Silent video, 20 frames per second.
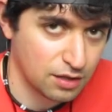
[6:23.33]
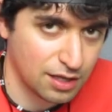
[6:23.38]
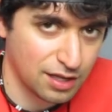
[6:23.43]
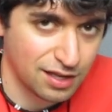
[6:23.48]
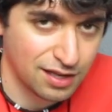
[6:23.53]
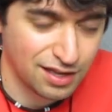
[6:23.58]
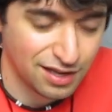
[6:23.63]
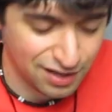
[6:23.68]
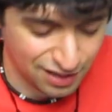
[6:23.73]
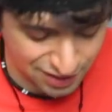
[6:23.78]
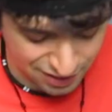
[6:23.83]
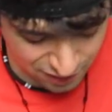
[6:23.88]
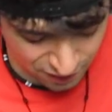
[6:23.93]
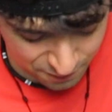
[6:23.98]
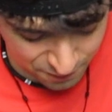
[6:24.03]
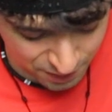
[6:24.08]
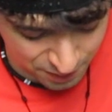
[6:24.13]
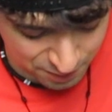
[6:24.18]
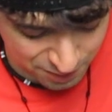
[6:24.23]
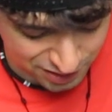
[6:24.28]
They
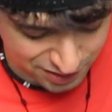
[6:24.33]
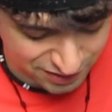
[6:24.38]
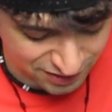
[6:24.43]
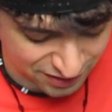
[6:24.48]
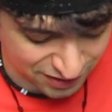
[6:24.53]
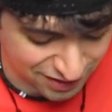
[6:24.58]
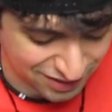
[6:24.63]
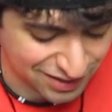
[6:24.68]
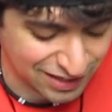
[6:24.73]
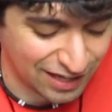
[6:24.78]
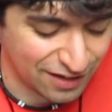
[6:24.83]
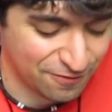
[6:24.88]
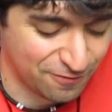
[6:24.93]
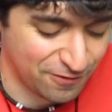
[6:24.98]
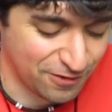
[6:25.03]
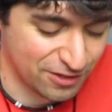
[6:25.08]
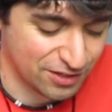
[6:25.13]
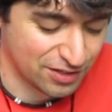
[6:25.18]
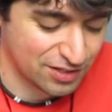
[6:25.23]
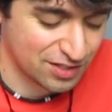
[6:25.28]
all pretty much sucked
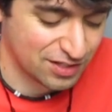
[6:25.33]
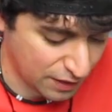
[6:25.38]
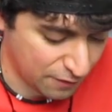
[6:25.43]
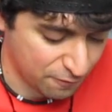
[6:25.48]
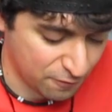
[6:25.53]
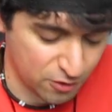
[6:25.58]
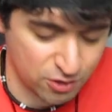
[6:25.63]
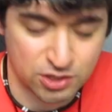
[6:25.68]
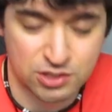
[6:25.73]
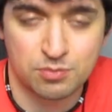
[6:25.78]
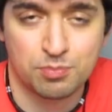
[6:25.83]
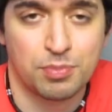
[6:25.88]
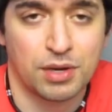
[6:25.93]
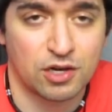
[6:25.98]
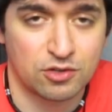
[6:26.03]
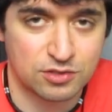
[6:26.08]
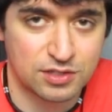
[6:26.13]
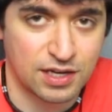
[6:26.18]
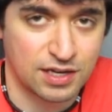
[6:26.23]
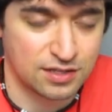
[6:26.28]
that first
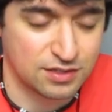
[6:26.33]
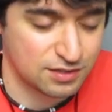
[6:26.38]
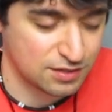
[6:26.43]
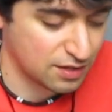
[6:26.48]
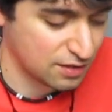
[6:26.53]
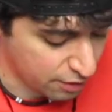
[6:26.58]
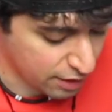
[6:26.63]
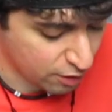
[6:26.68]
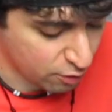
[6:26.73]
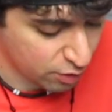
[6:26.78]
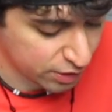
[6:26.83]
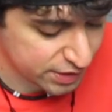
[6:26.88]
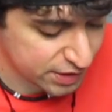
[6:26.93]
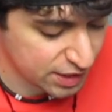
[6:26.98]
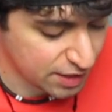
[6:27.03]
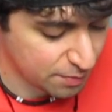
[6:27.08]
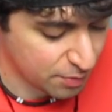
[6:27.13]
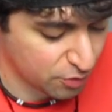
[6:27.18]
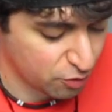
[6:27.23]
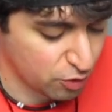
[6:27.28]
belt test. All right,
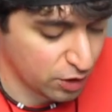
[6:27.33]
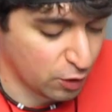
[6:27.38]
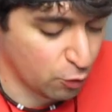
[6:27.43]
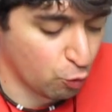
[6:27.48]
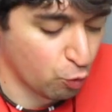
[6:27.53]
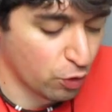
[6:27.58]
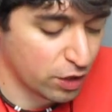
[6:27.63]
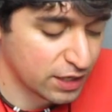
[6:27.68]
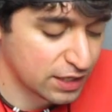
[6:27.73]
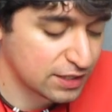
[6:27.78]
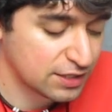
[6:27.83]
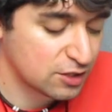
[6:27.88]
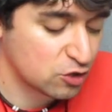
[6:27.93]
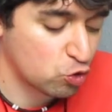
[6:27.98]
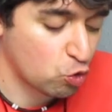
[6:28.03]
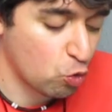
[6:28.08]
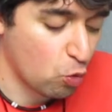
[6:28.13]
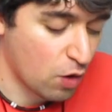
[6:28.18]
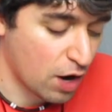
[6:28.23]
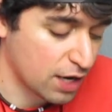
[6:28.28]
question number three, where did
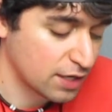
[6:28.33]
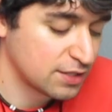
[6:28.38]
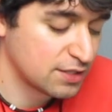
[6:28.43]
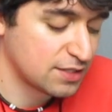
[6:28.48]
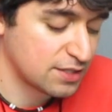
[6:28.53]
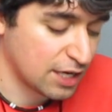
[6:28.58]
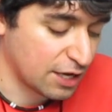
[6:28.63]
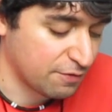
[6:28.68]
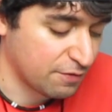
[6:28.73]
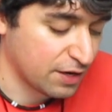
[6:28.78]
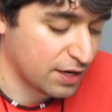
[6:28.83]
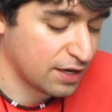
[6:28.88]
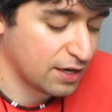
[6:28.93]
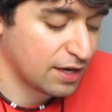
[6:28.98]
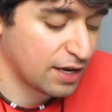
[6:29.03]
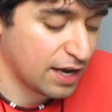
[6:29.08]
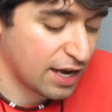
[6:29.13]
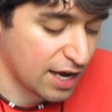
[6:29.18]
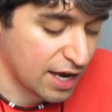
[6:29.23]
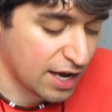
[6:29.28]
Squad
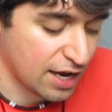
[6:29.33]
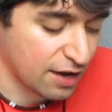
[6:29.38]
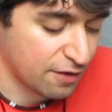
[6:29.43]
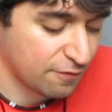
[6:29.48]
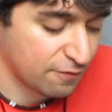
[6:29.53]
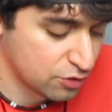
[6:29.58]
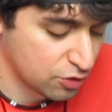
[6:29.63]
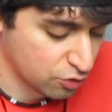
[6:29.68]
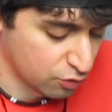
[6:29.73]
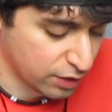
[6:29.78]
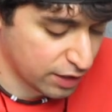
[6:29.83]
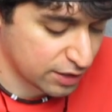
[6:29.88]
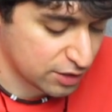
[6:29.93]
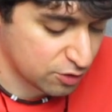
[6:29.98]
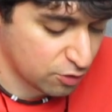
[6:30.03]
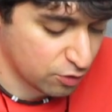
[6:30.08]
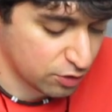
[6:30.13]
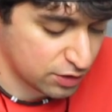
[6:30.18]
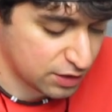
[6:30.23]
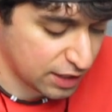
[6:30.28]
7 have to
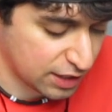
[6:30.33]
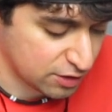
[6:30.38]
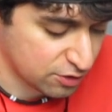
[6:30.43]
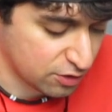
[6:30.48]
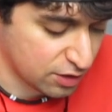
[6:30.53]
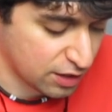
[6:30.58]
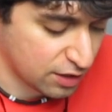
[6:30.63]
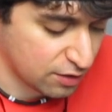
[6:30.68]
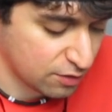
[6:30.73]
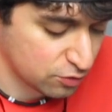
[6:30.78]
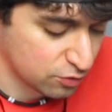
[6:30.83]
escort Tazuna?